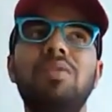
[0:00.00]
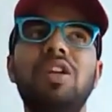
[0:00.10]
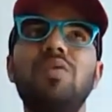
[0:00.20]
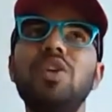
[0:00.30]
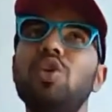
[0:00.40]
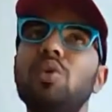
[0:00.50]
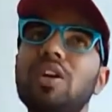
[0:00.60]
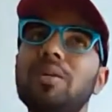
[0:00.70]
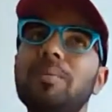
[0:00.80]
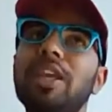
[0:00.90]
we
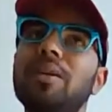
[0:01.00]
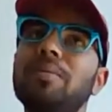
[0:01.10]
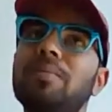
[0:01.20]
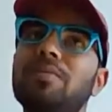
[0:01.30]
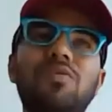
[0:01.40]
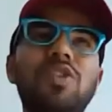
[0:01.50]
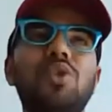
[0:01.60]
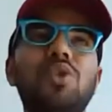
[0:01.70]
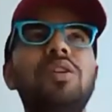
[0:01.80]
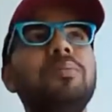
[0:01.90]
shouldn't
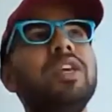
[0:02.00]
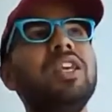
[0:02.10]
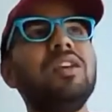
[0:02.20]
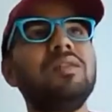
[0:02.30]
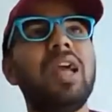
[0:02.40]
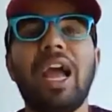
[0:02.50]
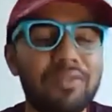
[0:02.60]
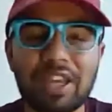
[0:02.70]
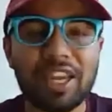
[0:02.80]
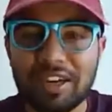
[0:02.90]
be
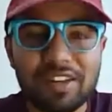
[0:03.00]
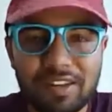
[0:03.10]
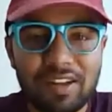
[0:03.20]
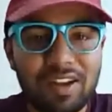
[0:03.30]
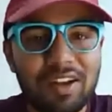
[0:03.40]
having kids.